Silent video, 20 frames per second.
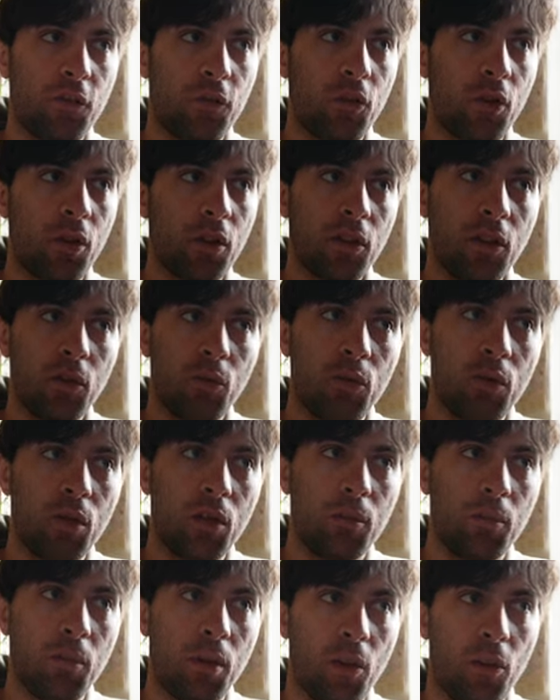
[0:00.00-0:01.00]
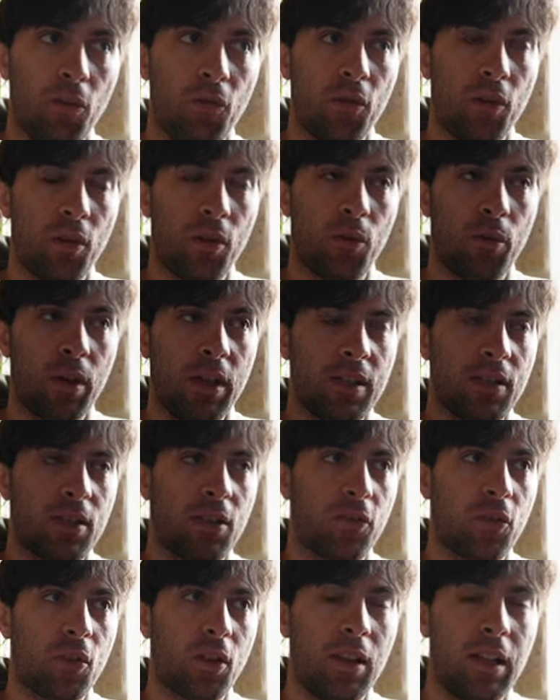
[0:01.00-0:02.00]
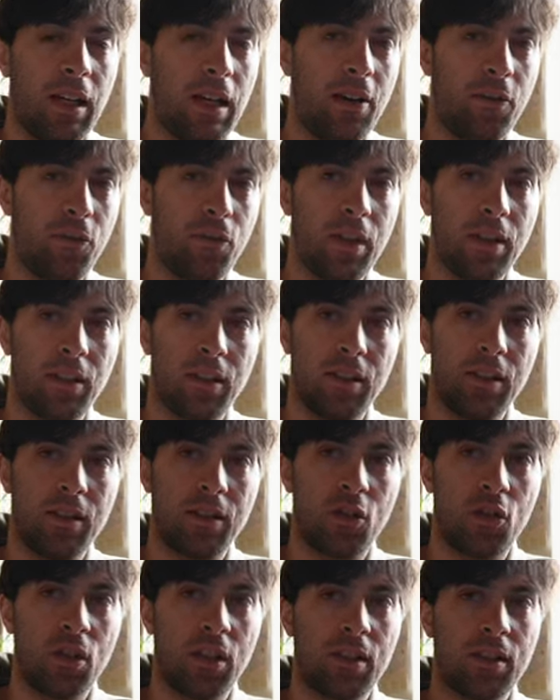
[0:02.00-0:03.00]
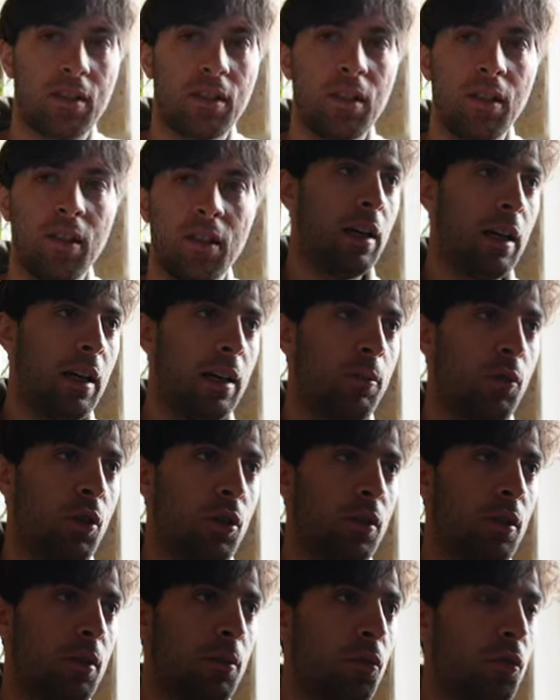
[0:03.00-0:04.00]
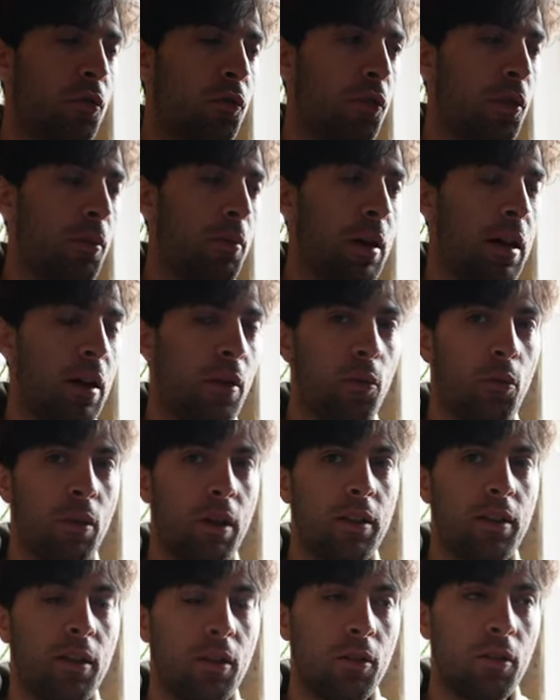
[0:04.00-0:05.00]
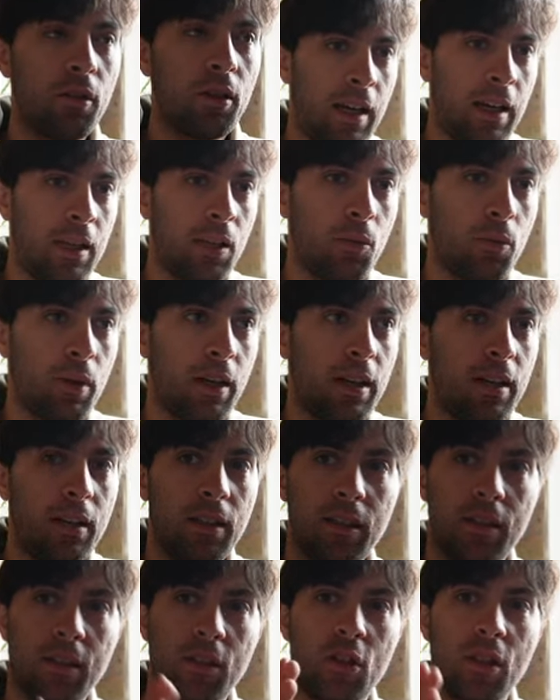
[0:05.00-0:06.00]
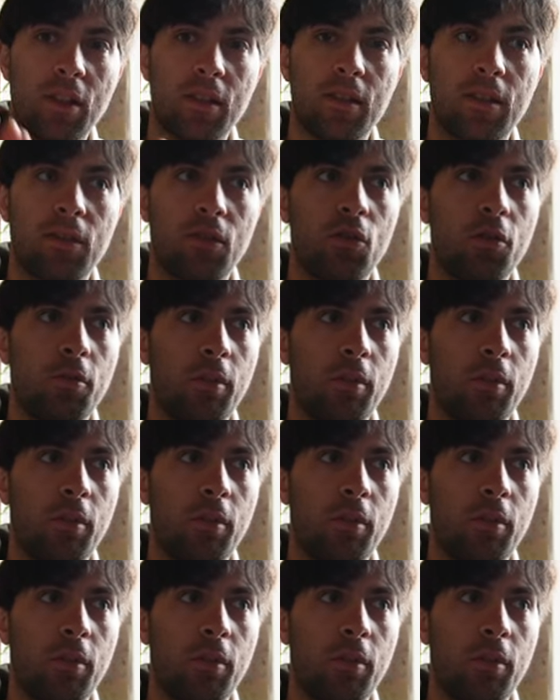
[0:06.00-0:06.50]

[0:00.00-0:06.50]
4 euro a month for the rest of your life. That is just, I'm not in the mood for math right now. Anyway, it is just too